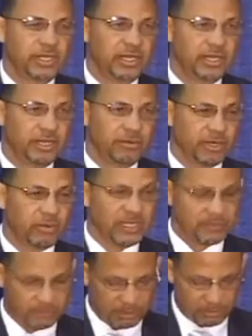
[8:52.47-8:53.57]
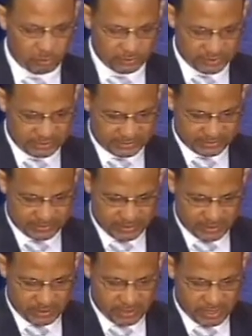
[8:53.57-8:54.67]
in the request for proposals,
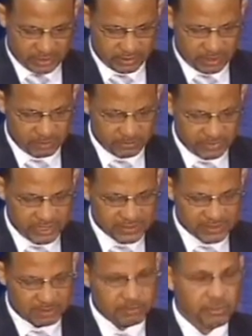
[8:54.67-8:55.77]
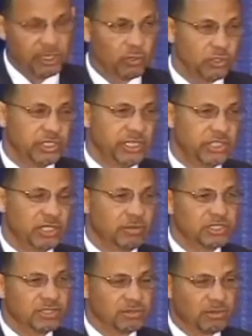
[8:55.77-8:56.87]
and there is some negotiation
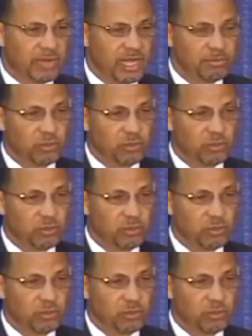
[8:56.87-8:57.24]
which is required